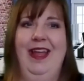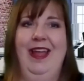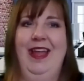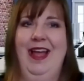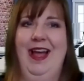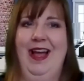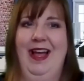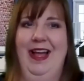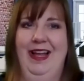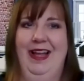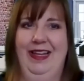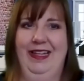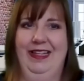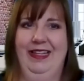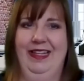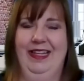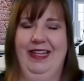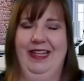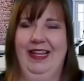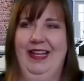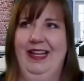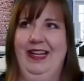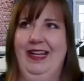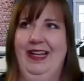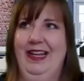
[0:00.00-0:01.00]
And
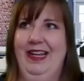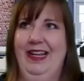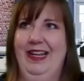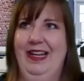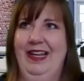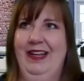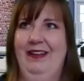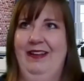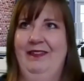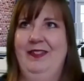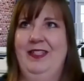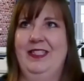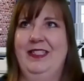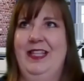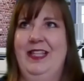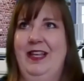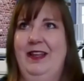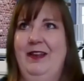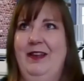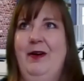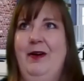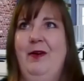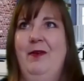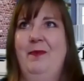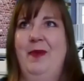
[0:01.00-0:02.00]
I'm just
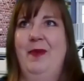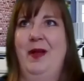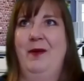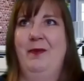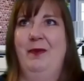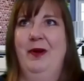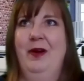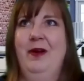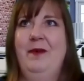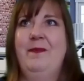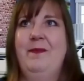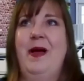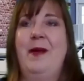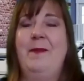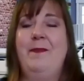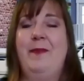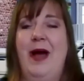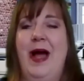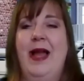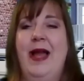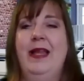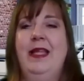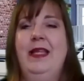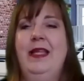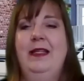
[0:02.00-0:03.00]
like, oh my word, my
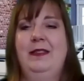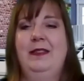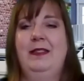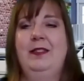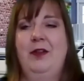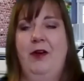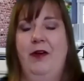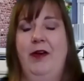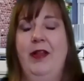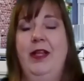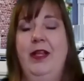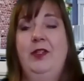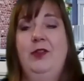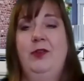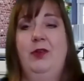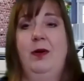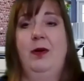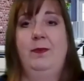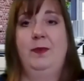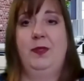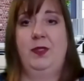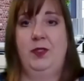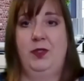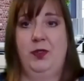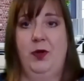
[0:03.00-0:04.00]
body is starting to
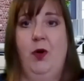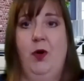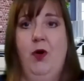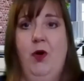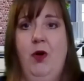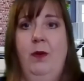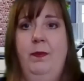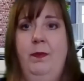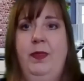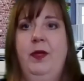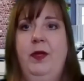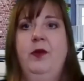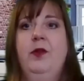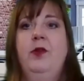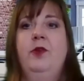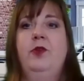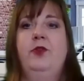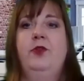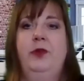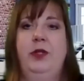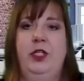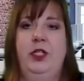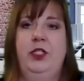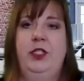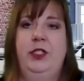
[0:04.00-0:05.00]
absorb the
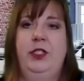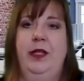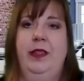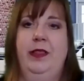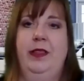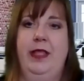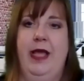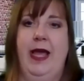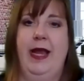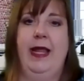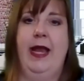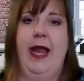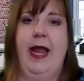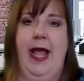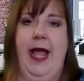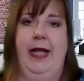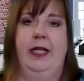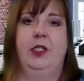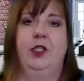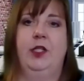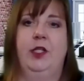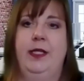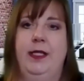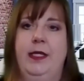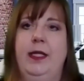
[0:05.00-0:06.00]
nutrition that it
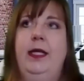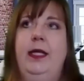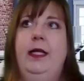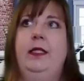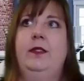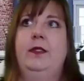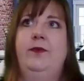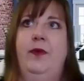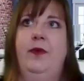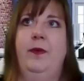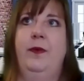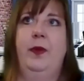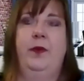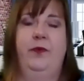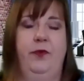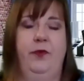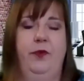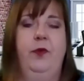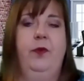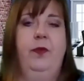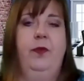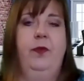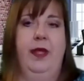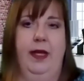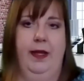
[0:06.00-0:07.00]
actually needs from the
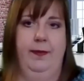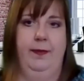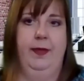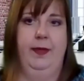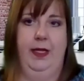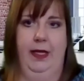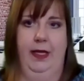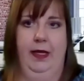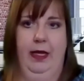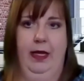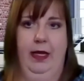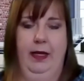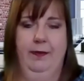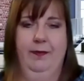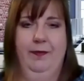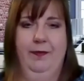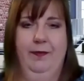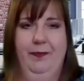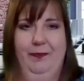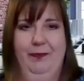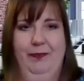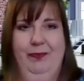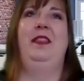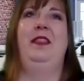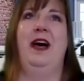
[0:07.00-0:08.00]
food that I'm eating.
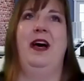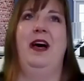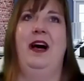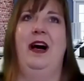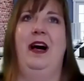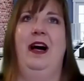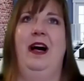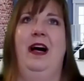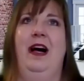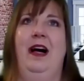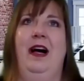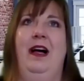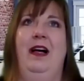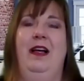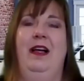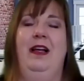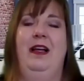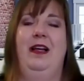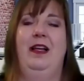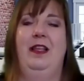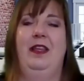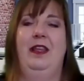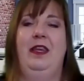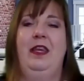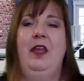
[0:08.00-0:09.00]
The
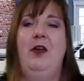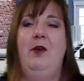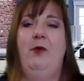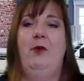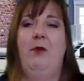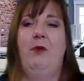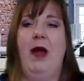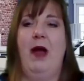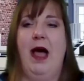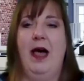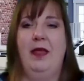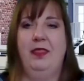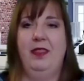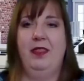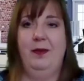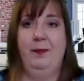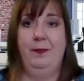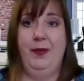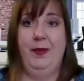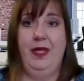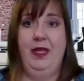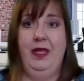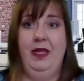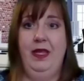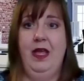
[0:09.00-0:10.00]

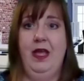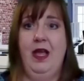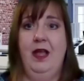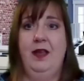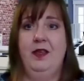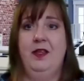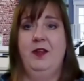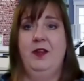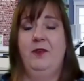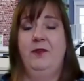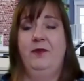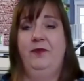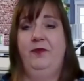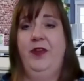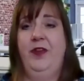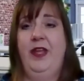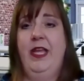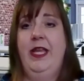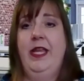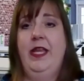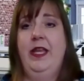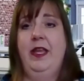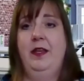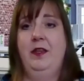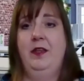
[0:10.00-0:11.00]
neuropathy on your
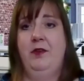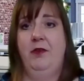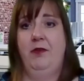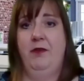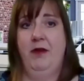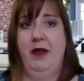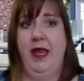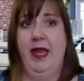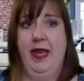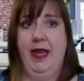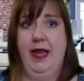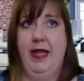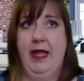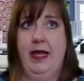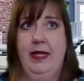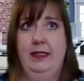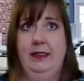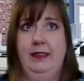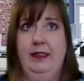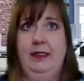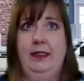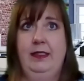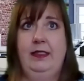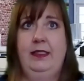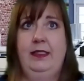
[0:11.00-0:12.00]
feet and your
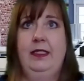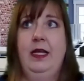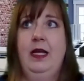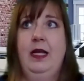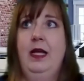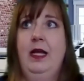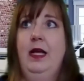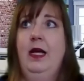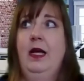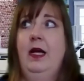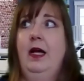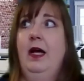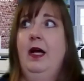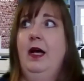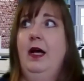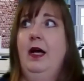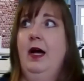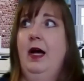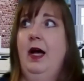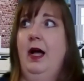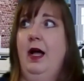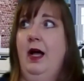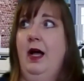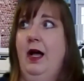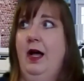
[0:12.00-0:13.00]
hands,
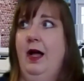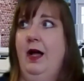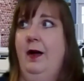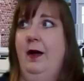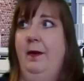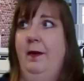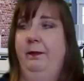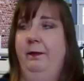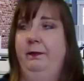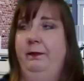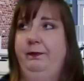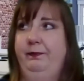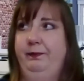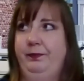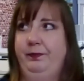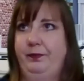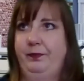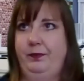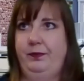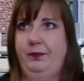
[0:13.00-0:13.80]
um,